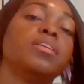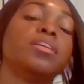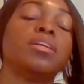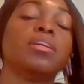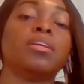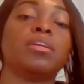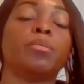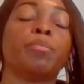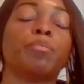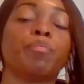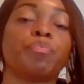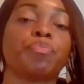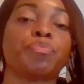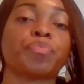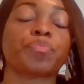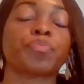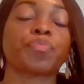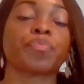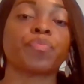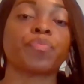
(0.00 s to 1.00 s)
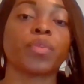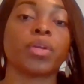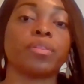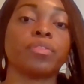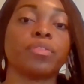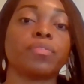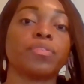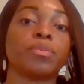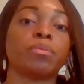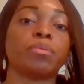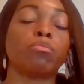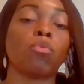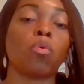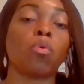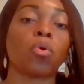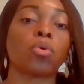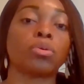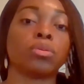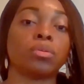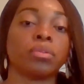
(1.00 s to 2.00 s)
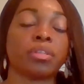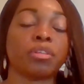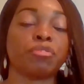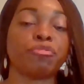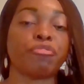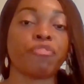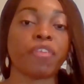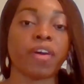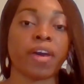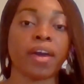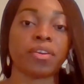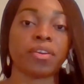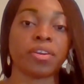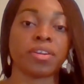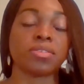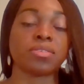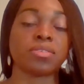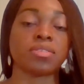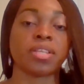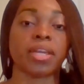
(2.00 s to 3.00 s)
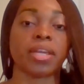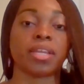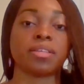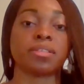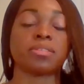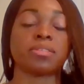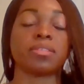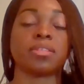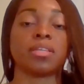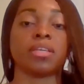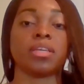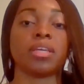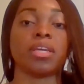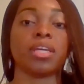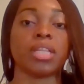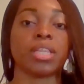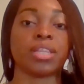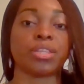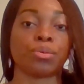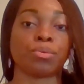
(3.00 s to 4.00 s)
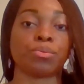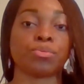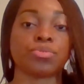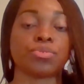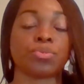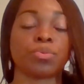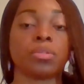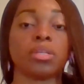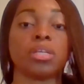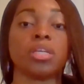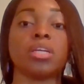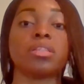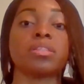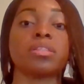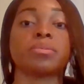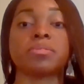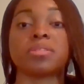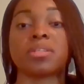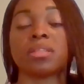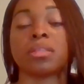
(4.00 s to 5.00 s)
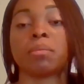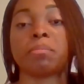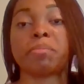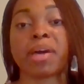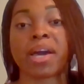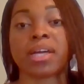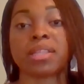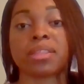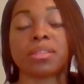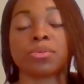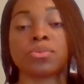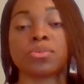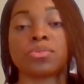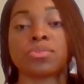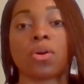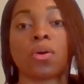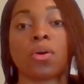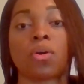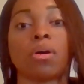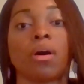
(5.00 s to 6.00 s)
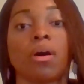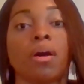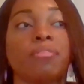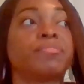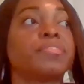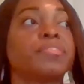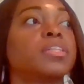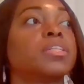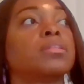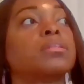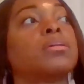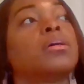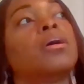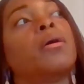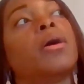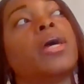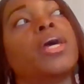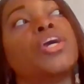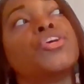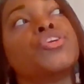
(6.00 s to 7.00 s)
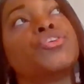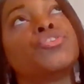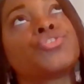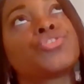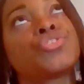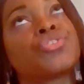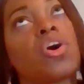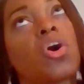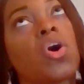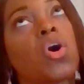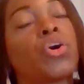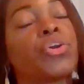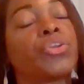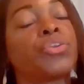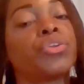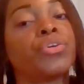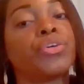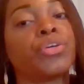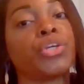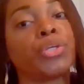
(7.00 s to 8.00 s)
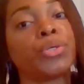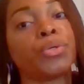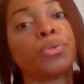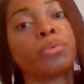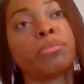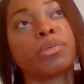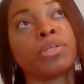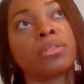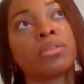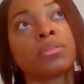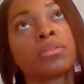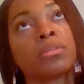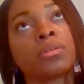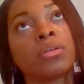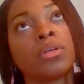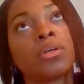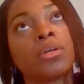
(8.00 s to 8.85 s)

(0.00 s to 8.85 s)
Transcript: the moral, the fairness, that is the ethos. So the ethos and the pathos are often hinged on a human